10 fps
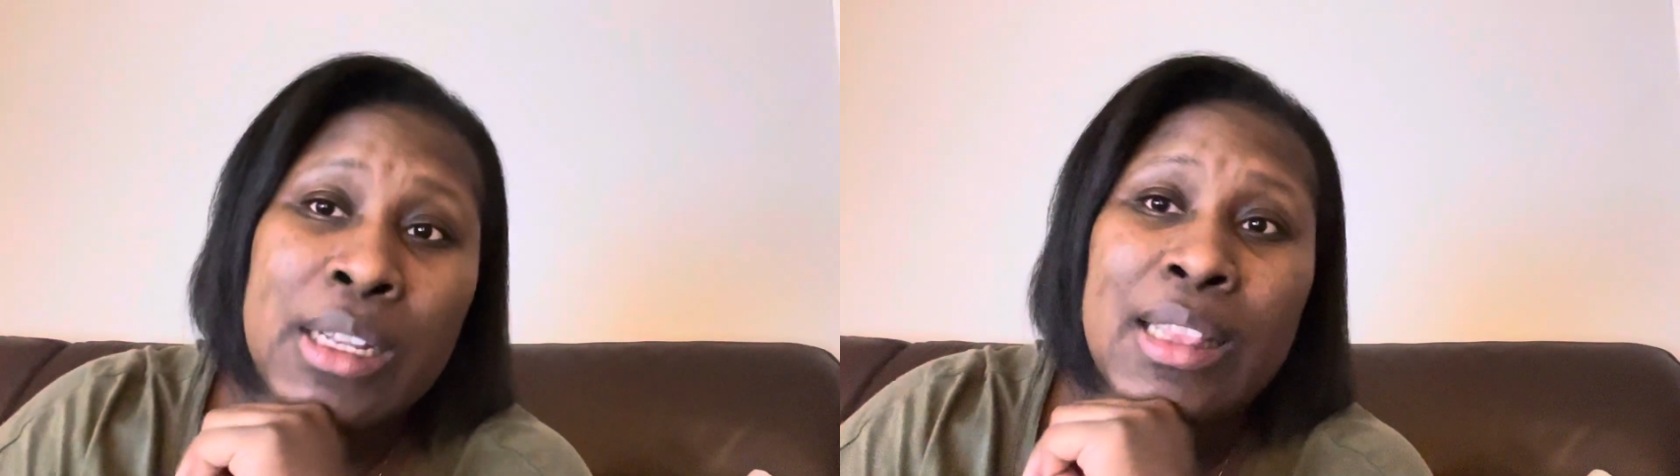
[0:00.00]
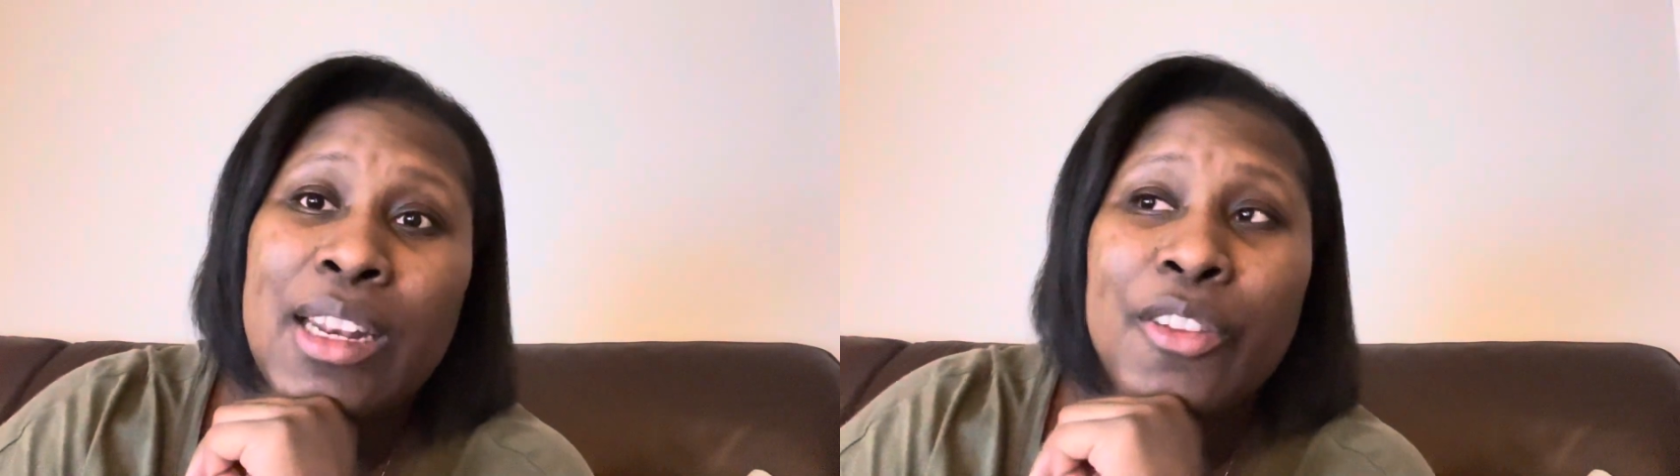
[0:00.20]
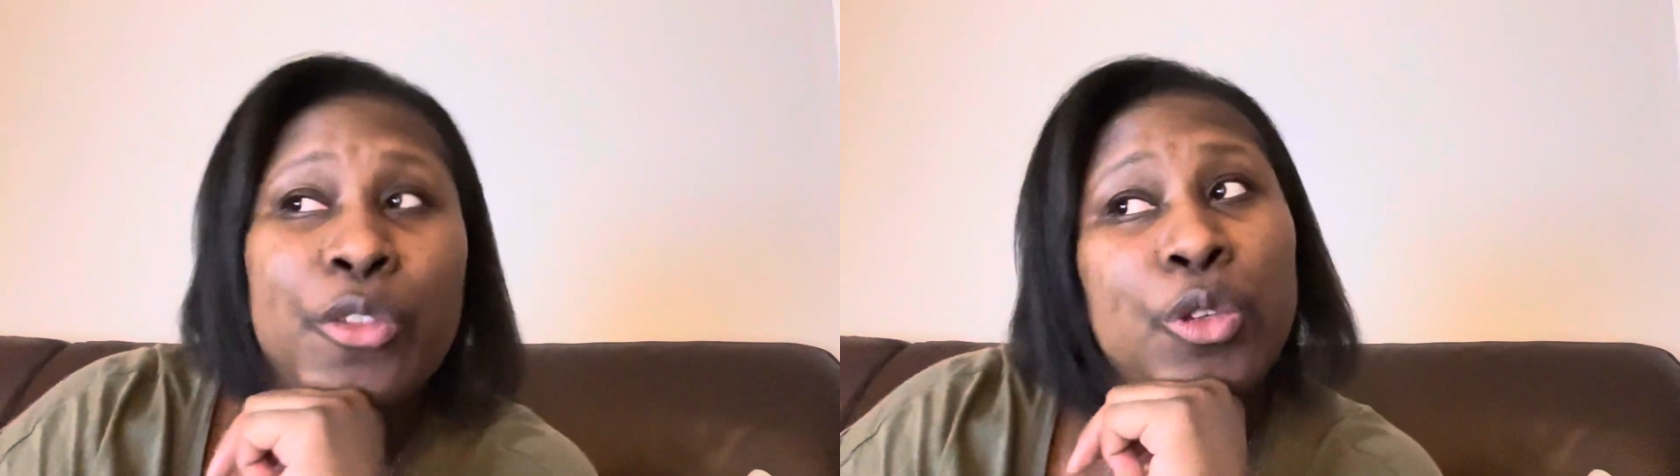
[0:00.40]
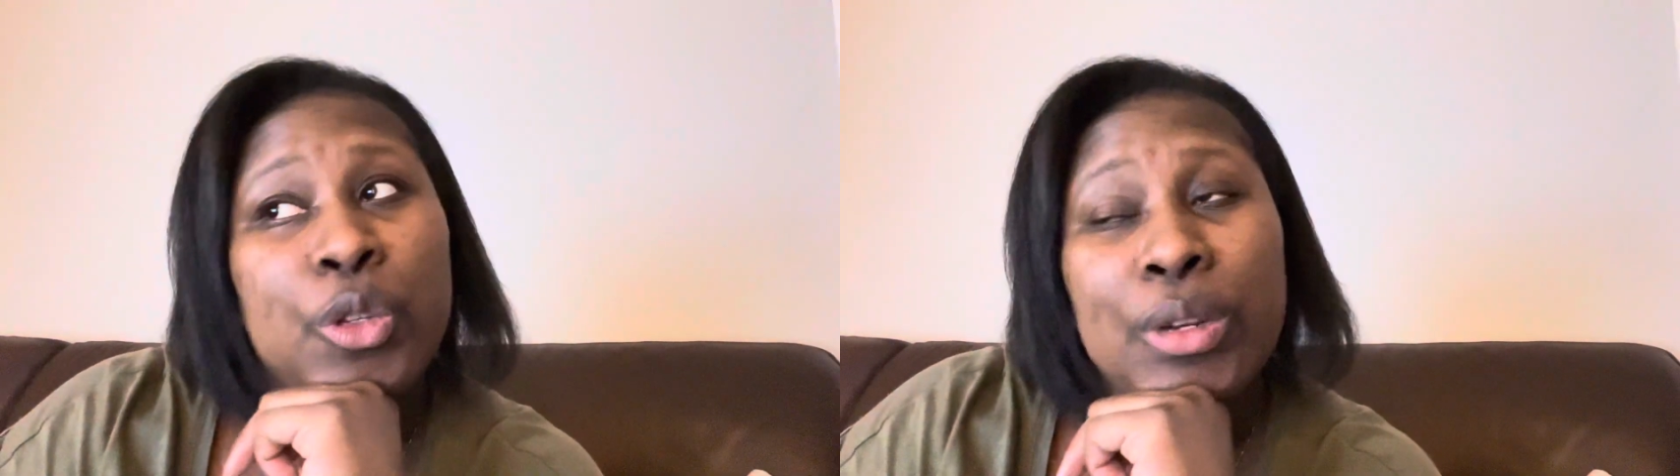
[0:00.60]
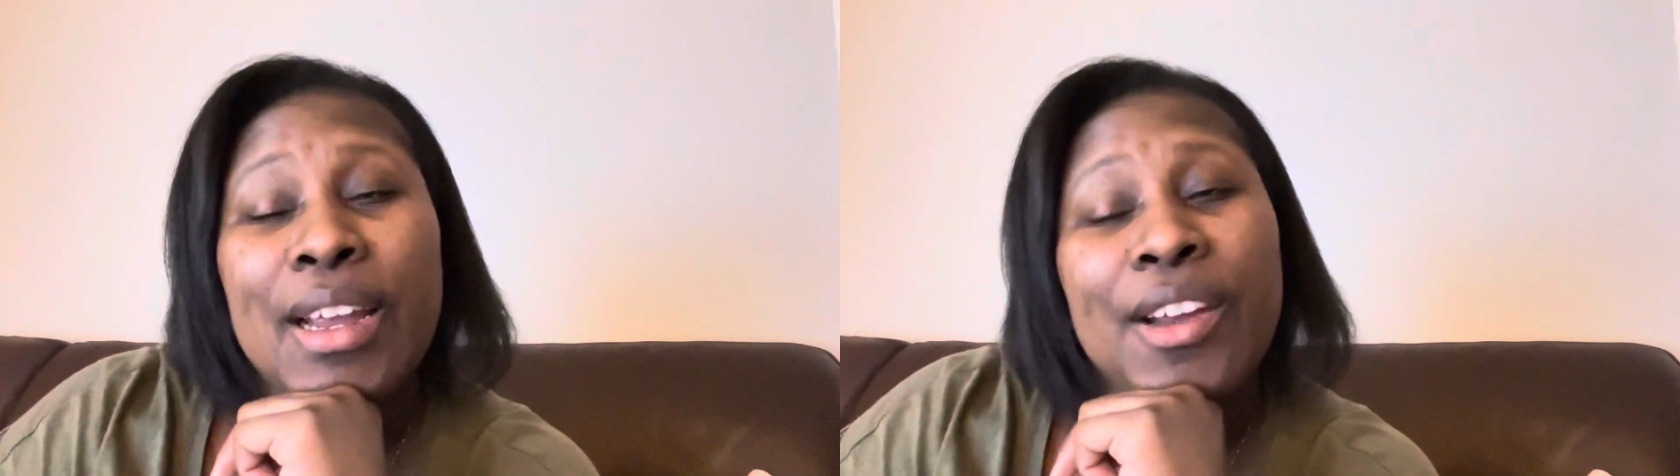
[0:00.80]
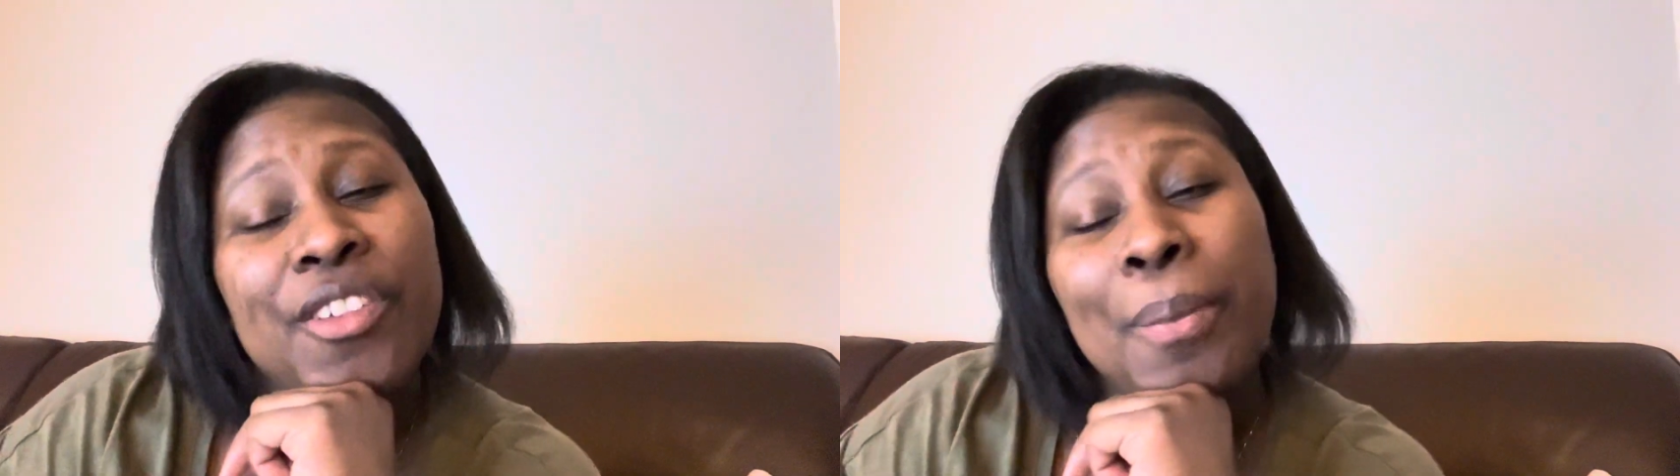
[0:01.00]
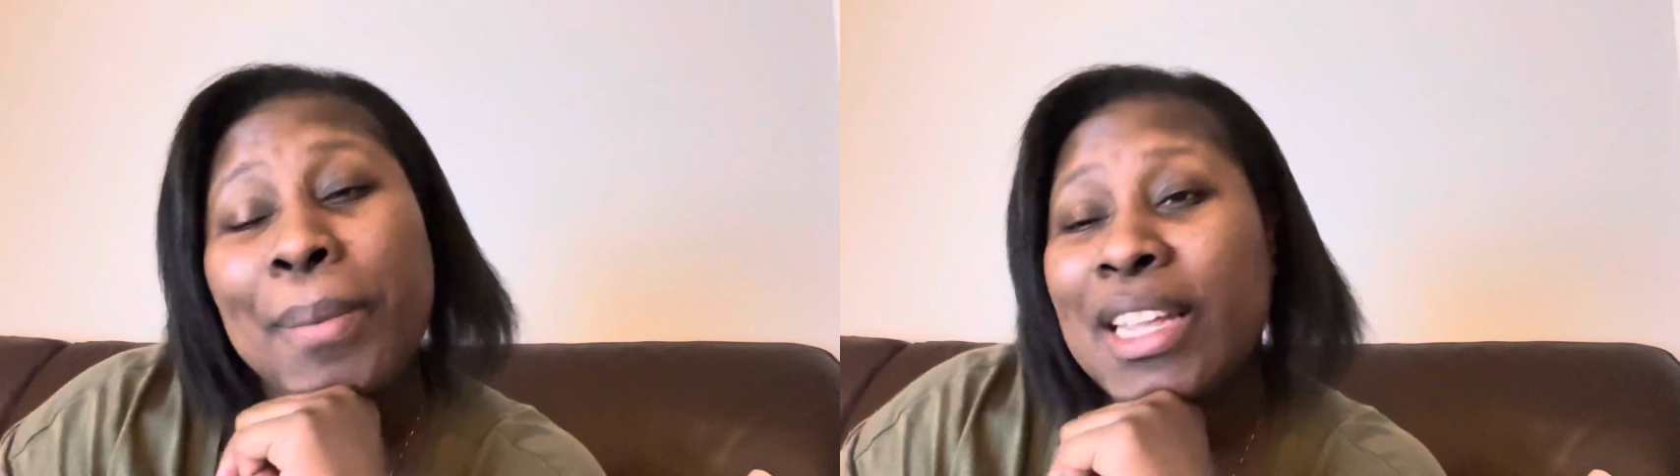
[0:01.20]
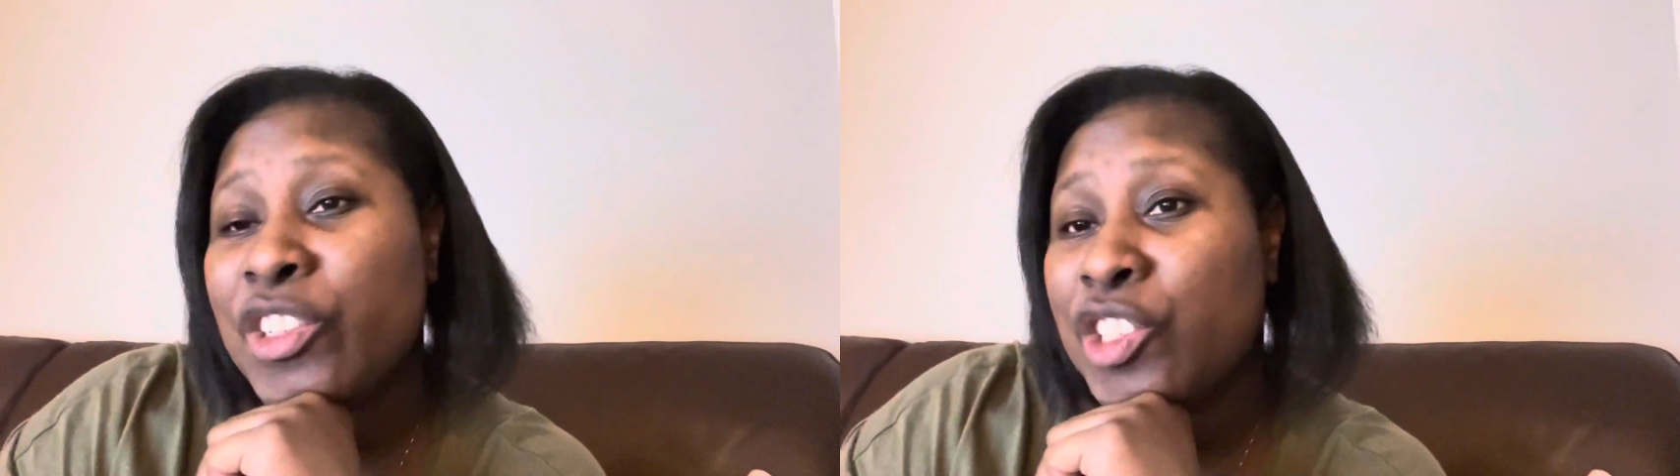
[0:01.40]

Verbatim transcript: that if you do not hurry up and get